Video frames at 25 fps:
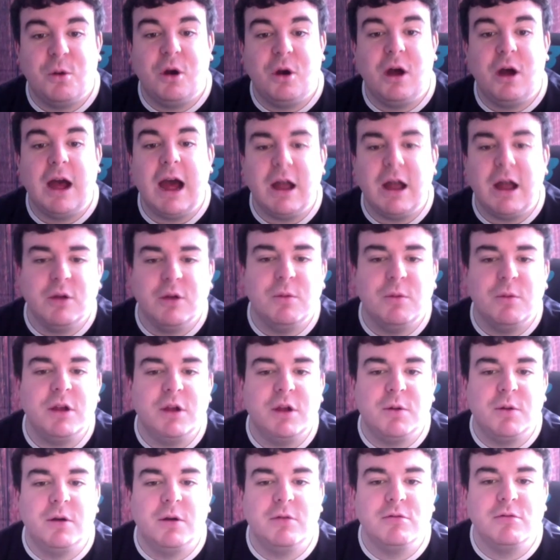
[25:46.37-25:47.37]
How long were
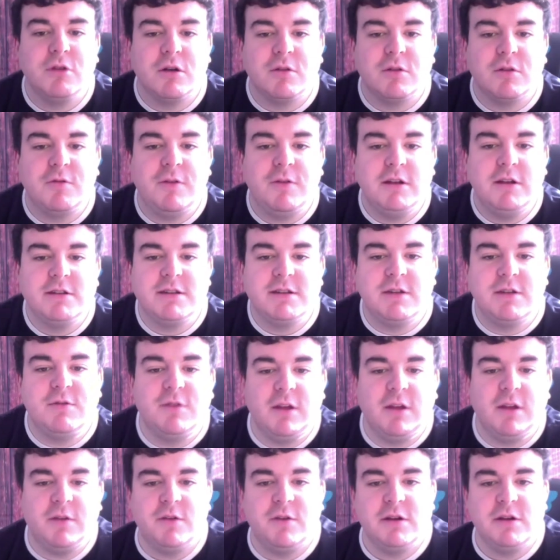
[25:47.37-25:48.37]
you at Rockfield then for
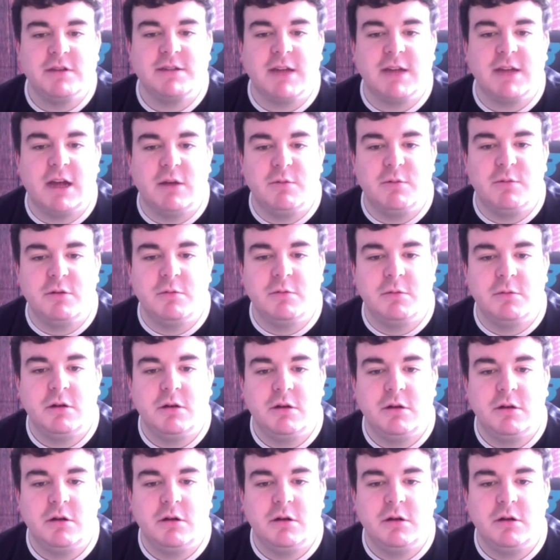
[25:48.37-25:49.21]
that first album?